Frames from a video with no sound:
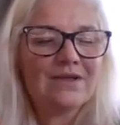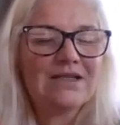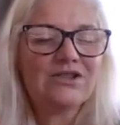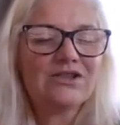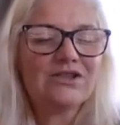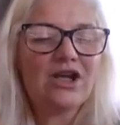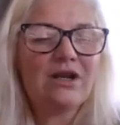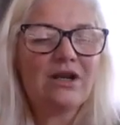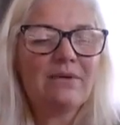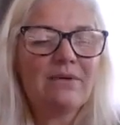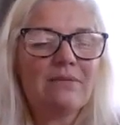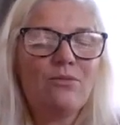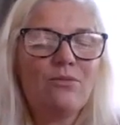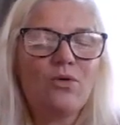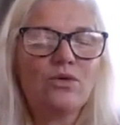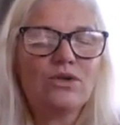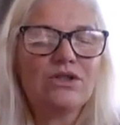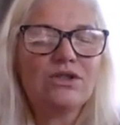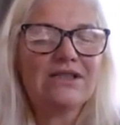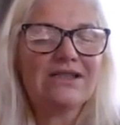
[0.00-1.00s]
There's going to be
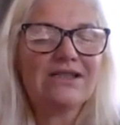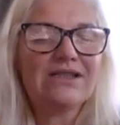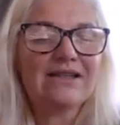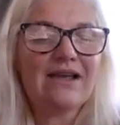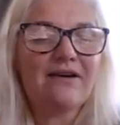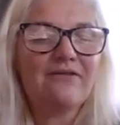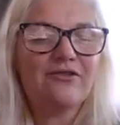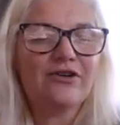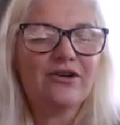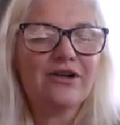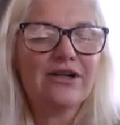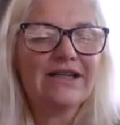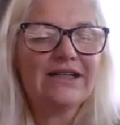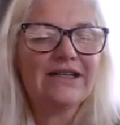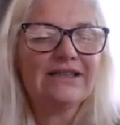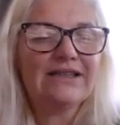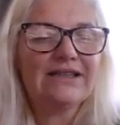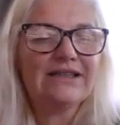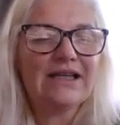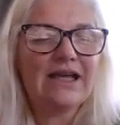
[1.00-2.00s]
more
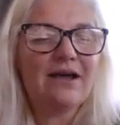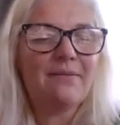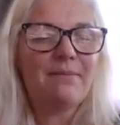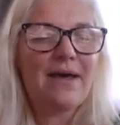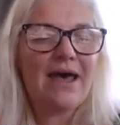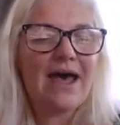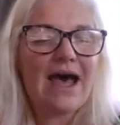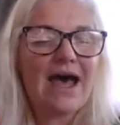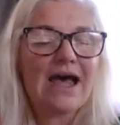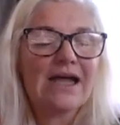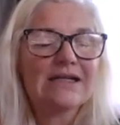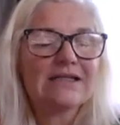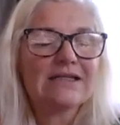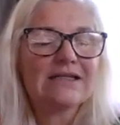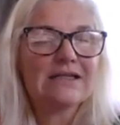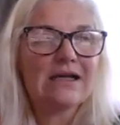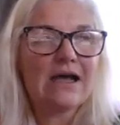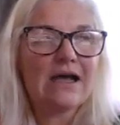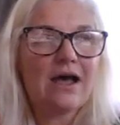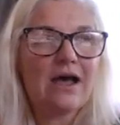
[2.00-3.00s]
discoveries
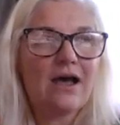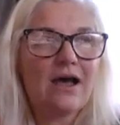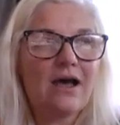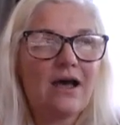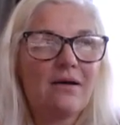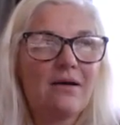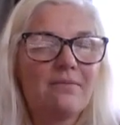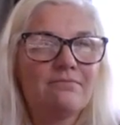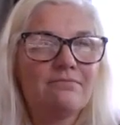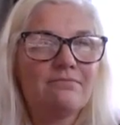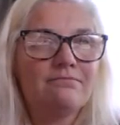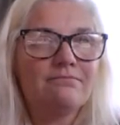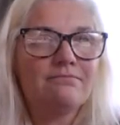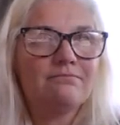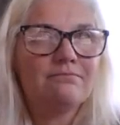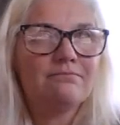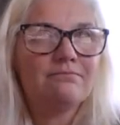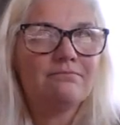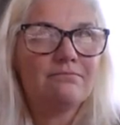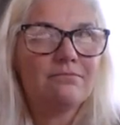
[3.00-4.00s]
about,
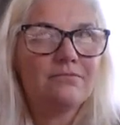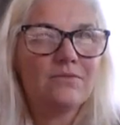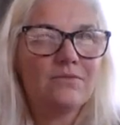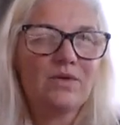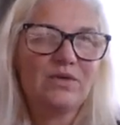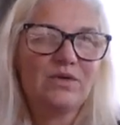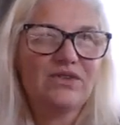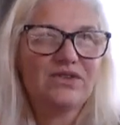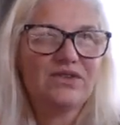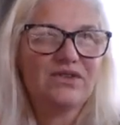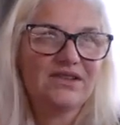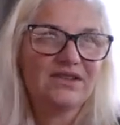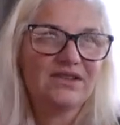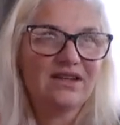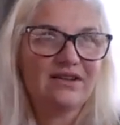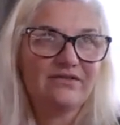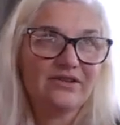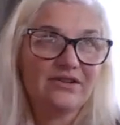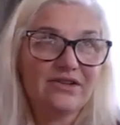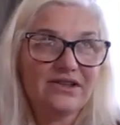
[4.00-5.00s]
not
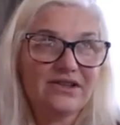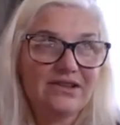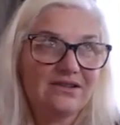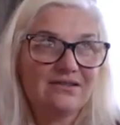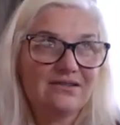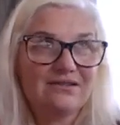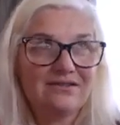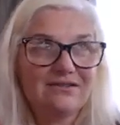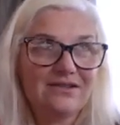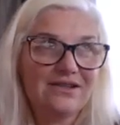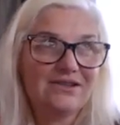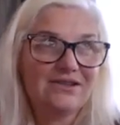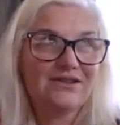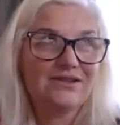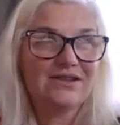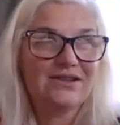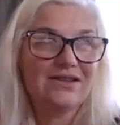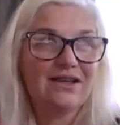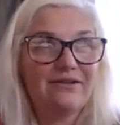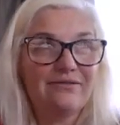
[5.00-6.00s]
discoveries, let's
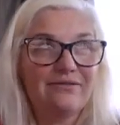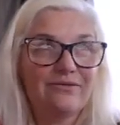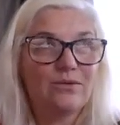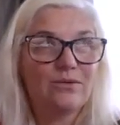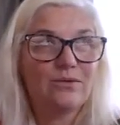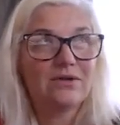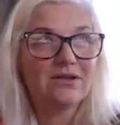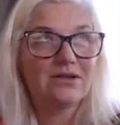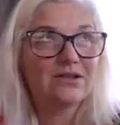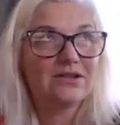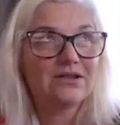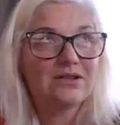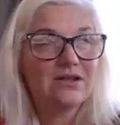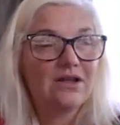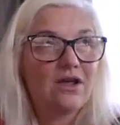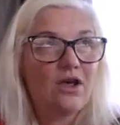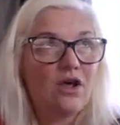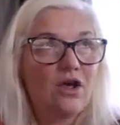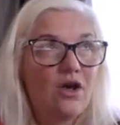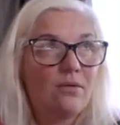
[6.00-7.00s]
just say it for what it is,
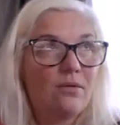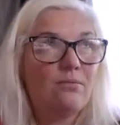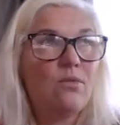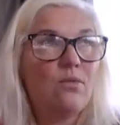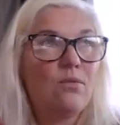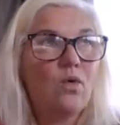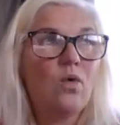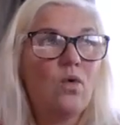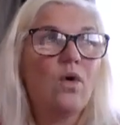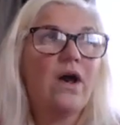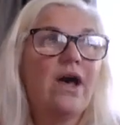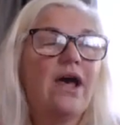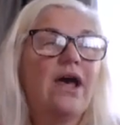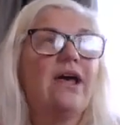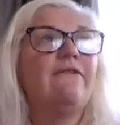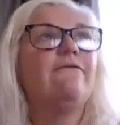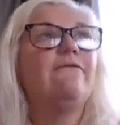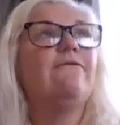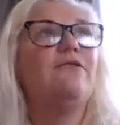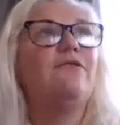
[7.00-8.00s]
more
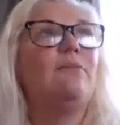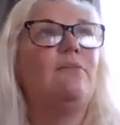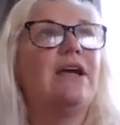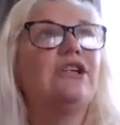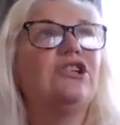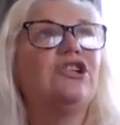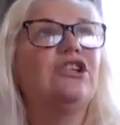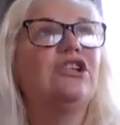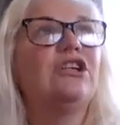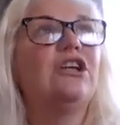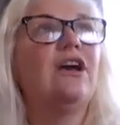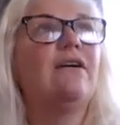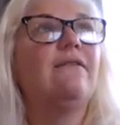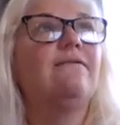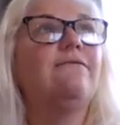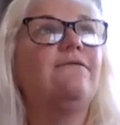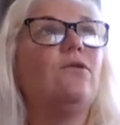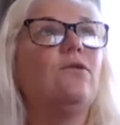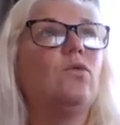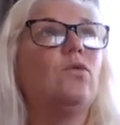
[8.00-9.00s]
information
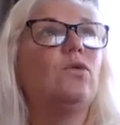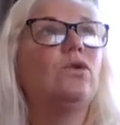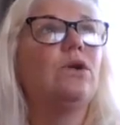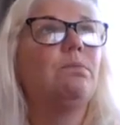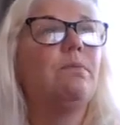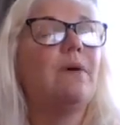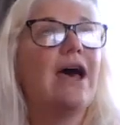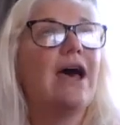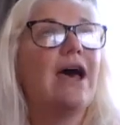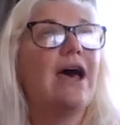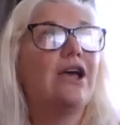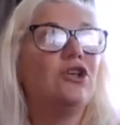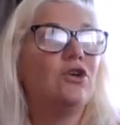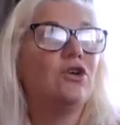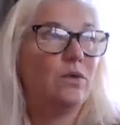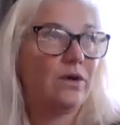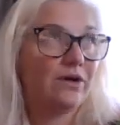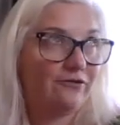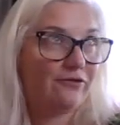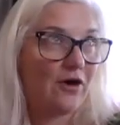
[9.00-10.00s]
come forward about
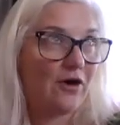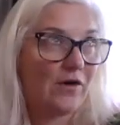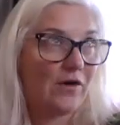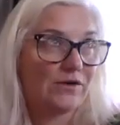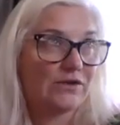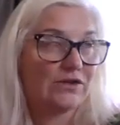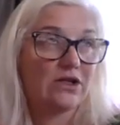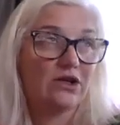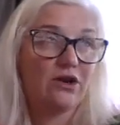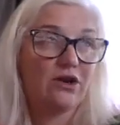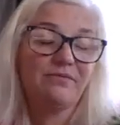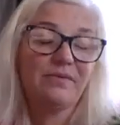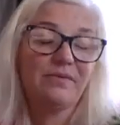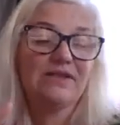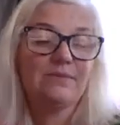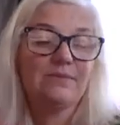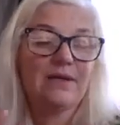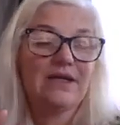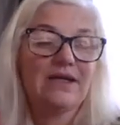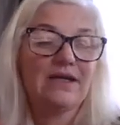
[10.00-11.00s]
UFOs. And I've
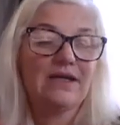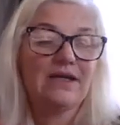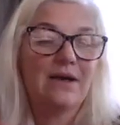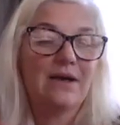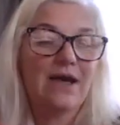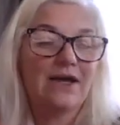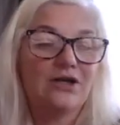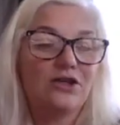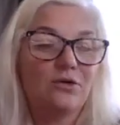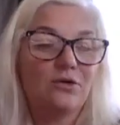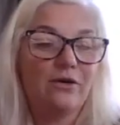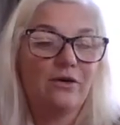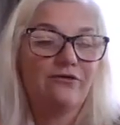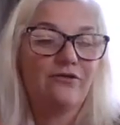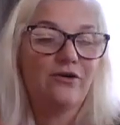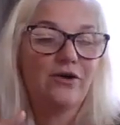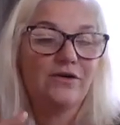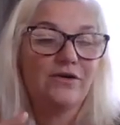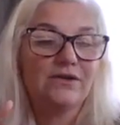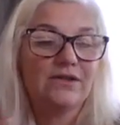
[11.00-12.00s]
been speaking about
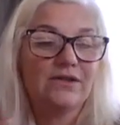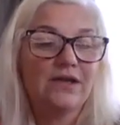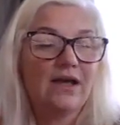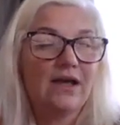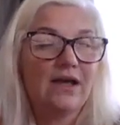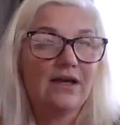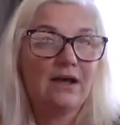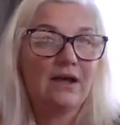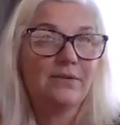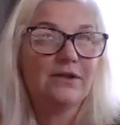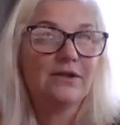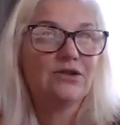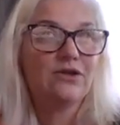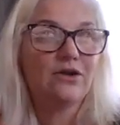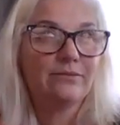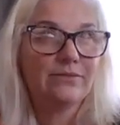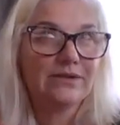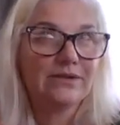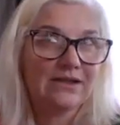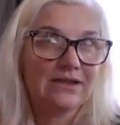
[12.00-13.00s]
UFOs a couple of
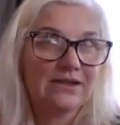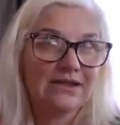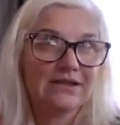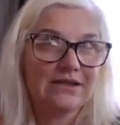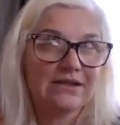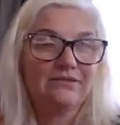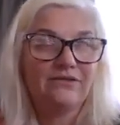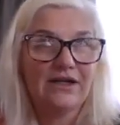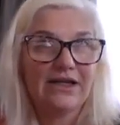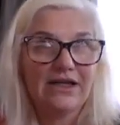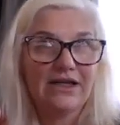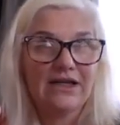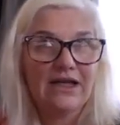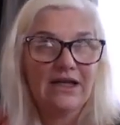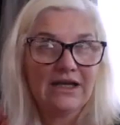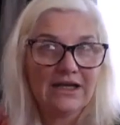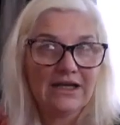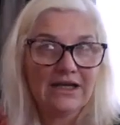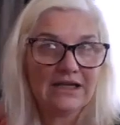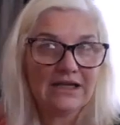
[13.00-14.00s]
times collectively
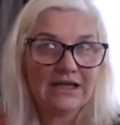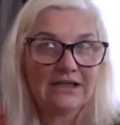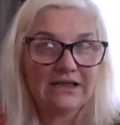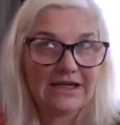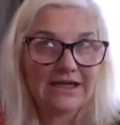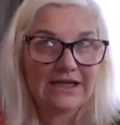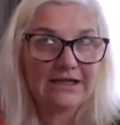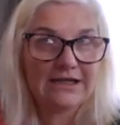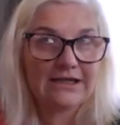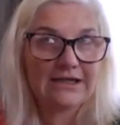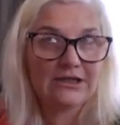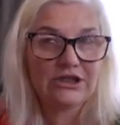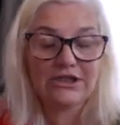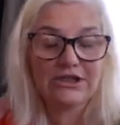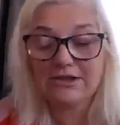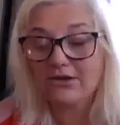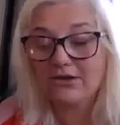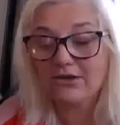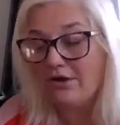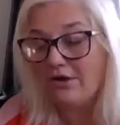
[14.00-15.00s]
in the
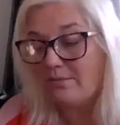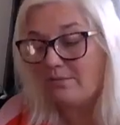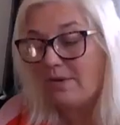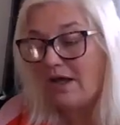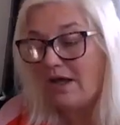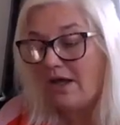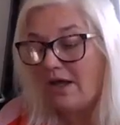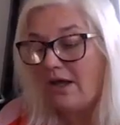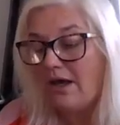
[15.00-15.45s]
Energyscope.